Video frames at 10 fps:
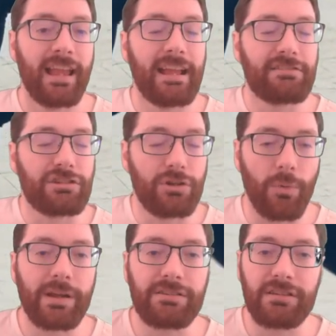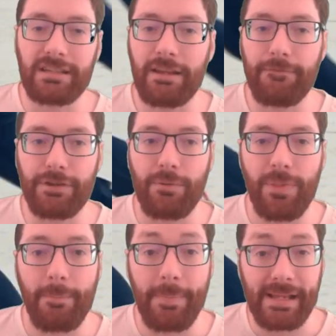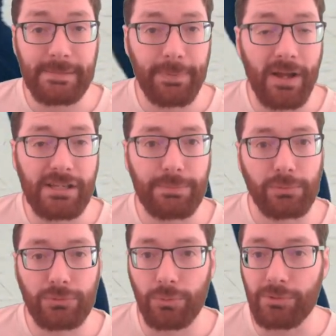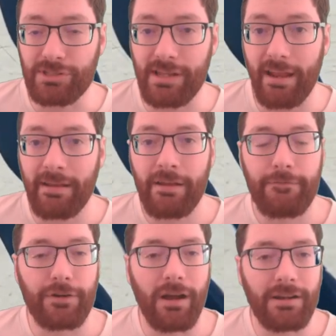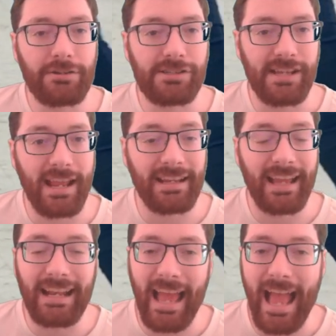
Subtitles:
It's going to give you the best possible tool set for understanding and